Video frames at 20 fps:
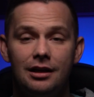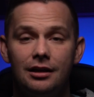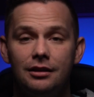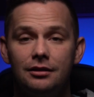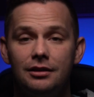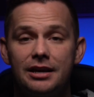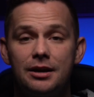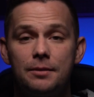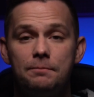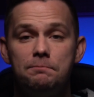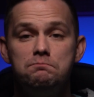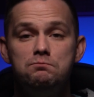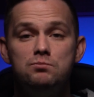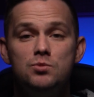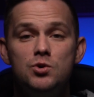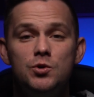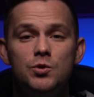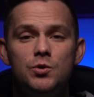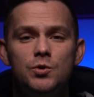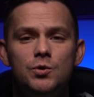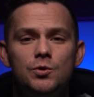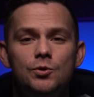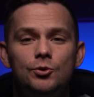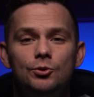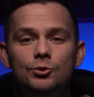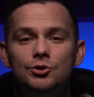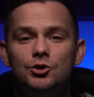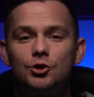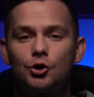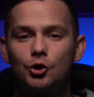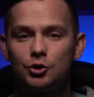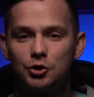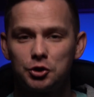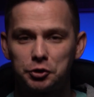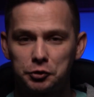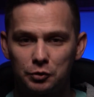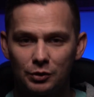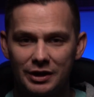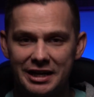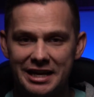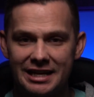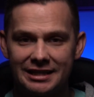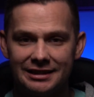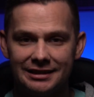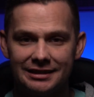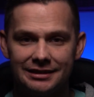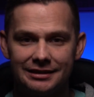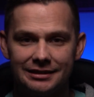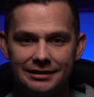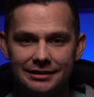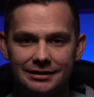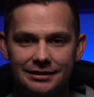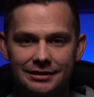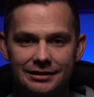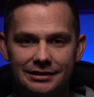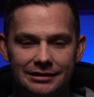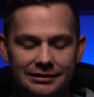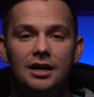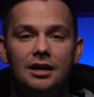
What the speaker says: like moods or trends.